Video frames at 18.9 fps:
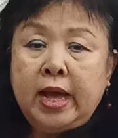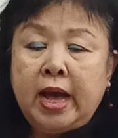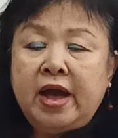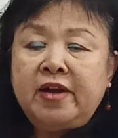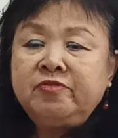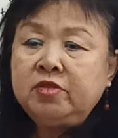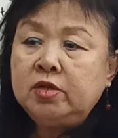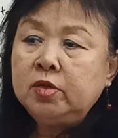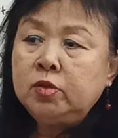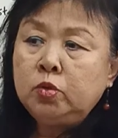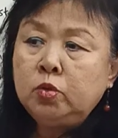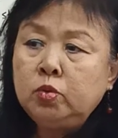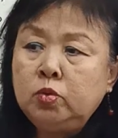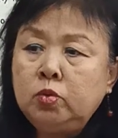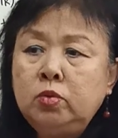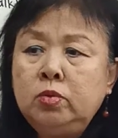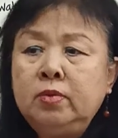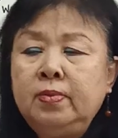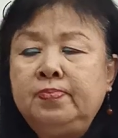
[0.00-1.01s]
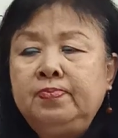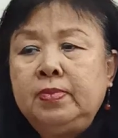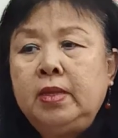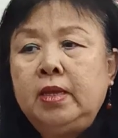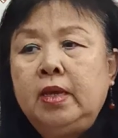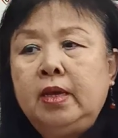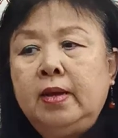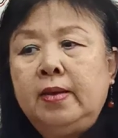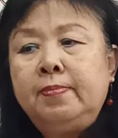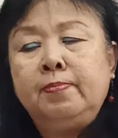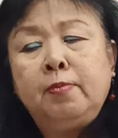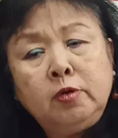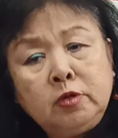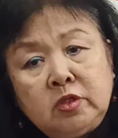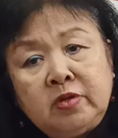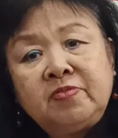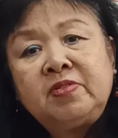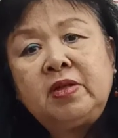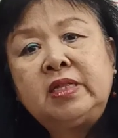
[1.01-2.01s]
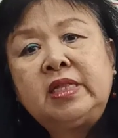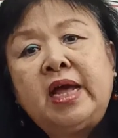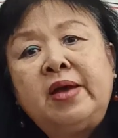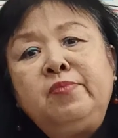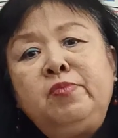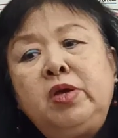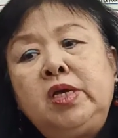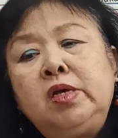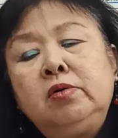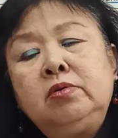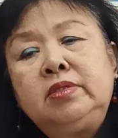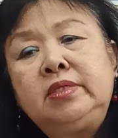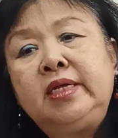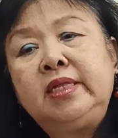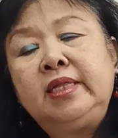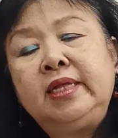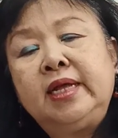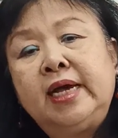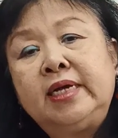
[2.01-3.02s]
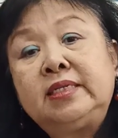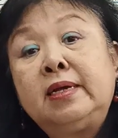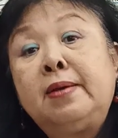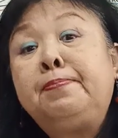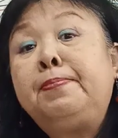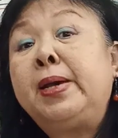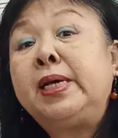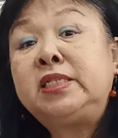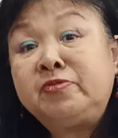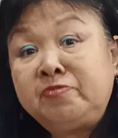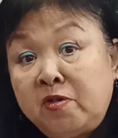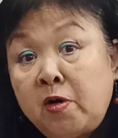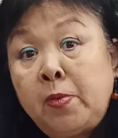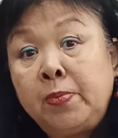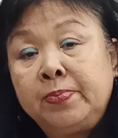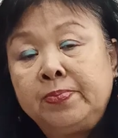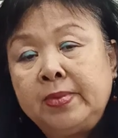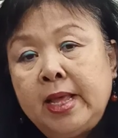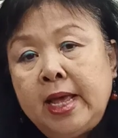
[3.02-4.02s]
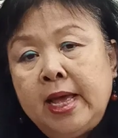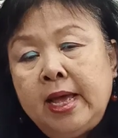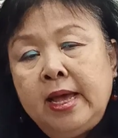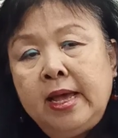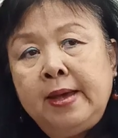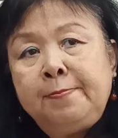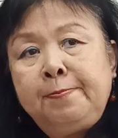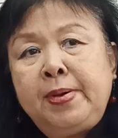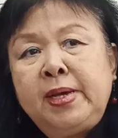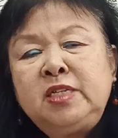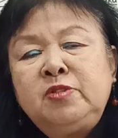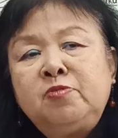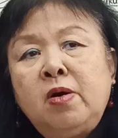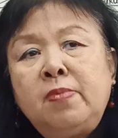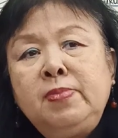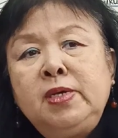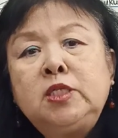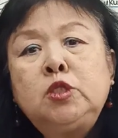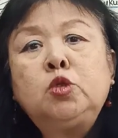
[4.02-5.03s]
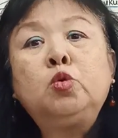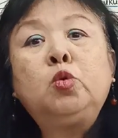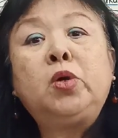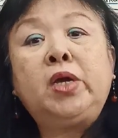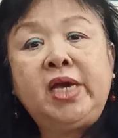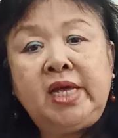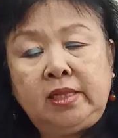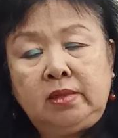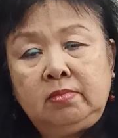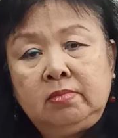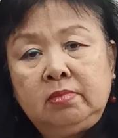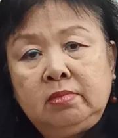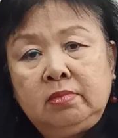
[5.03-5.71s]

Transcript: After to, most of the time we use it as a base form. Base form is to eat,